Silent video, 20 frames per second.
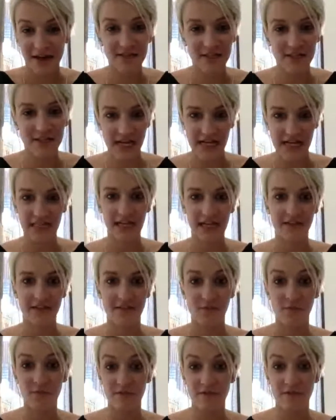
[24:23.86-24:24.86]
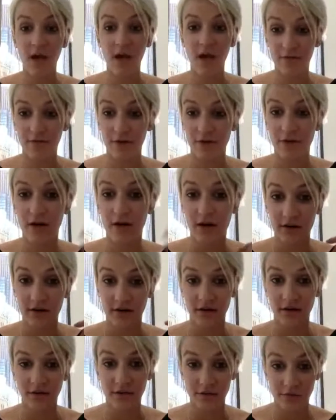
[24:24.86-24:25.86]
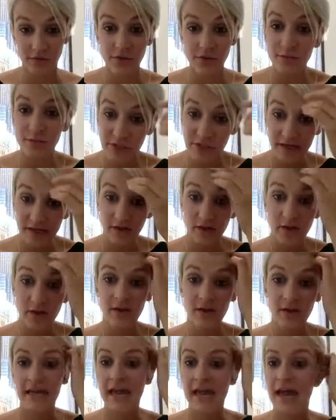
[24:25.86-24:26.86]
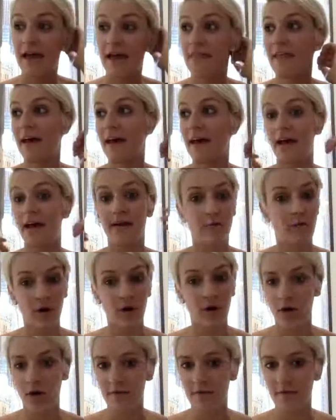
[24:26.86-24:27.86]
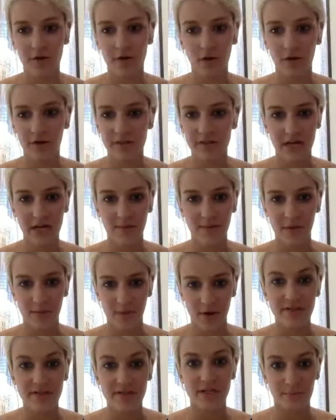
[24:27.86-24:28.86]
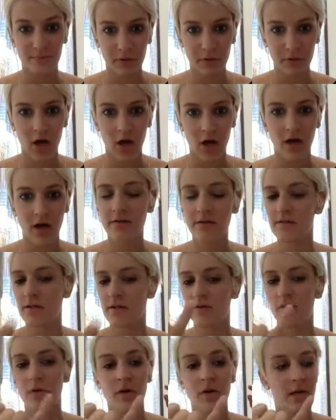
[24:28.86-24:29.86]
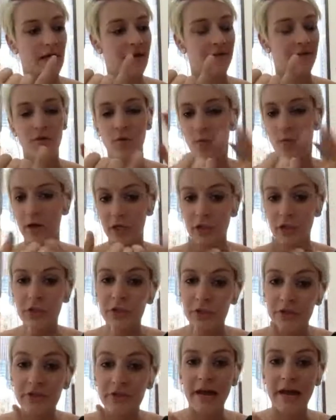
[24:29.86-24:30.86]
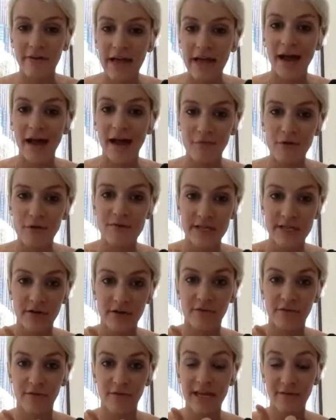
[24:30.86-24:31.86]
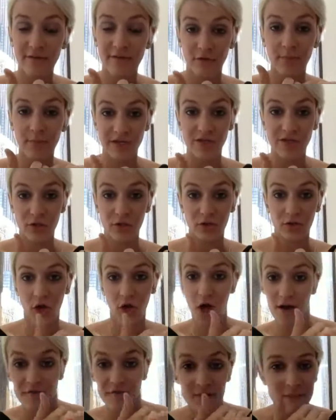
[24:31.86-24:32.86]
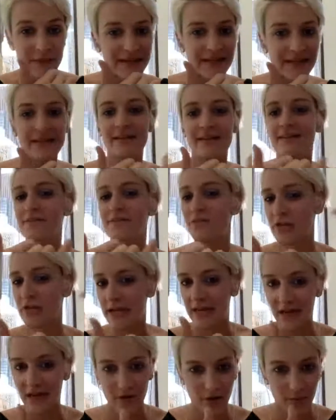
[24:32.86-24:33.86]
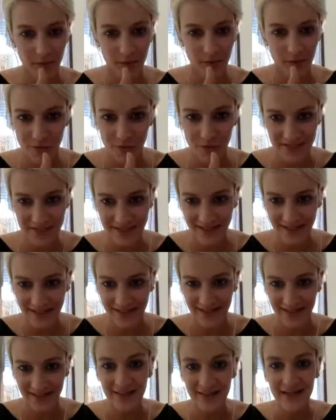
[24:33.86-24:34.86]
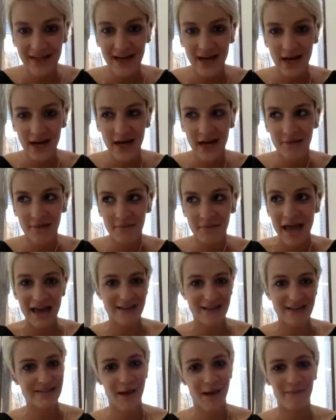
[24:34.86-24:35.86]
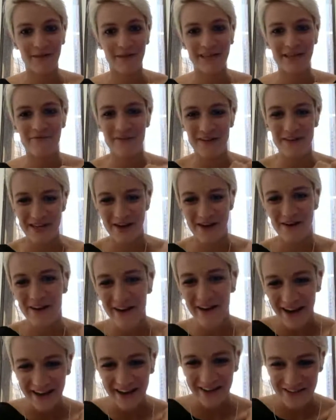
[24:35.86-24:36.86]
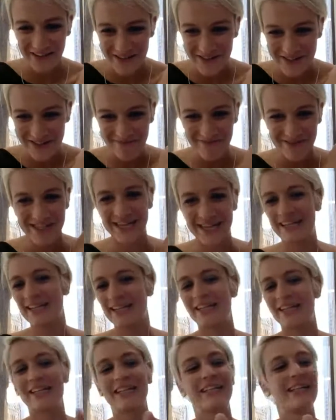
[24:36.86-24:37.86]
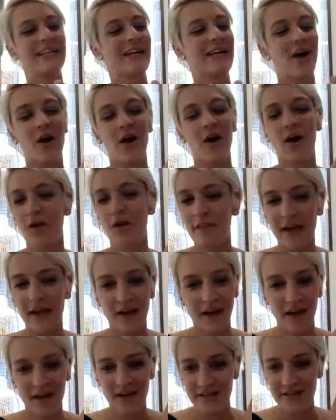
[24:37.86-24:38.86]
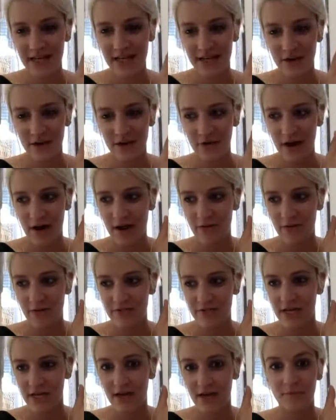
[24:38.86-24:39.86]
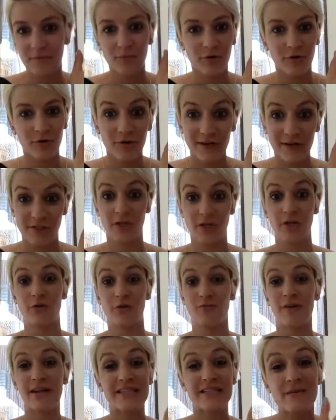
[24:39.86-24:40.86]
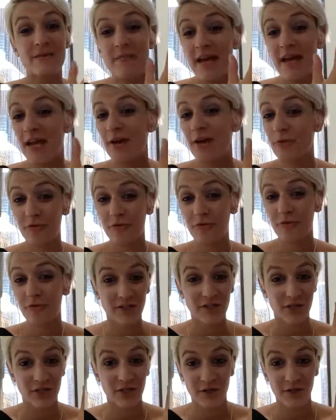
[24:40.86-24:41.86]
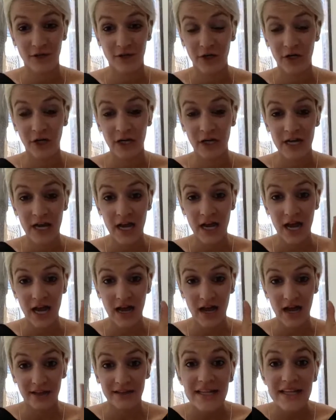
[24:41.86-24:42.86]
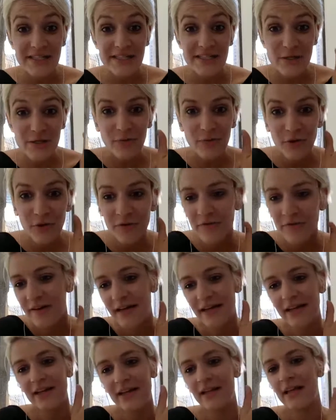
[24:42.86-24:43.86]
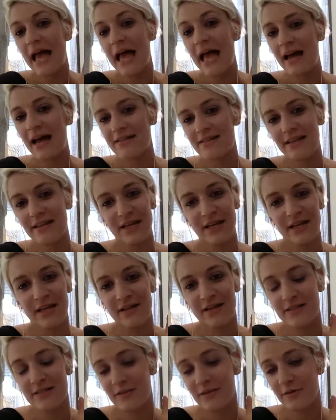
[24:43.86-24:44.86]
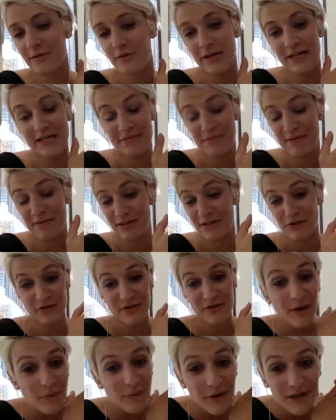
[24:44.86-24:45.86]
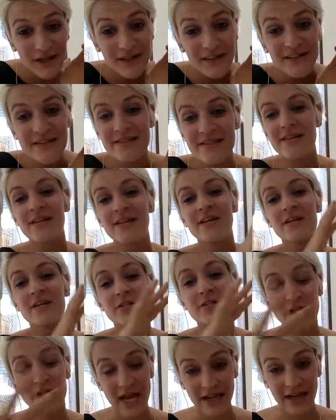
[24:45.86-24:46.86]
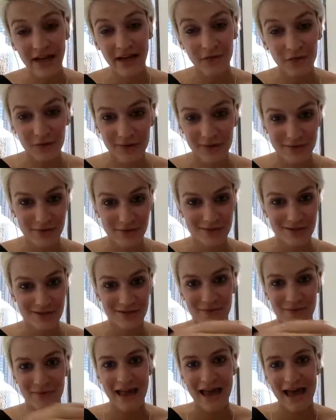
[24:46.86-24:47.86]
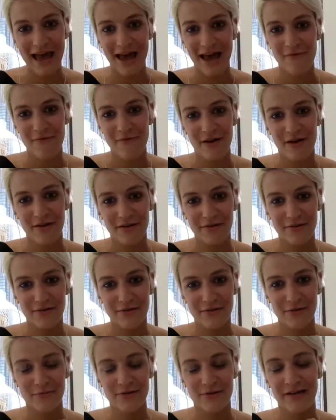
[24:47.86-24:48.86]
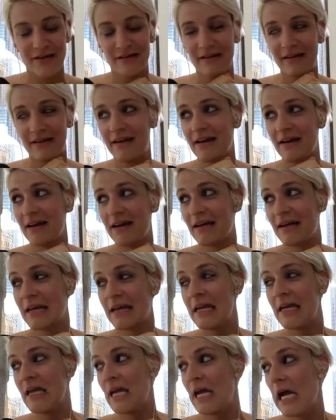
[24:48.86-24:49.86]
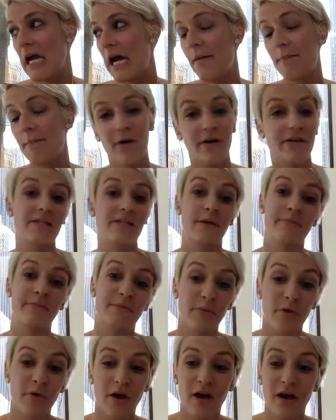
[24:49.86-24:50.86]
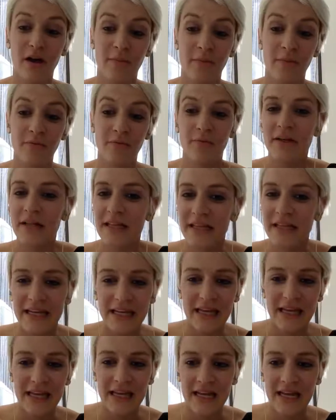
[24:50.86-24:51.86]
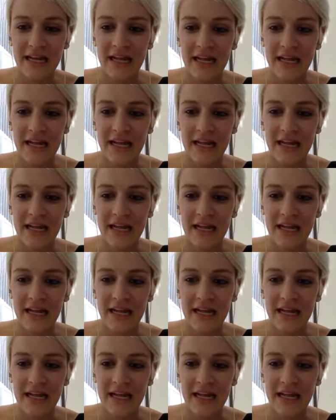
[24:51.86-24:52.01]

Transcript: to highlight that we've covered on our YouTube channel and that are covered all the time on the Bossed Up blog. So if you want to learn how to have those informational coffee meetings, check out our most recent Ask Emily video on our YouTube channel. All that content around refreshing your resume, refreshing your LinkedIn profile, asking to expand your networks. Check out the resources we have on our YouTube channel and on Bossed Up's blog, but really,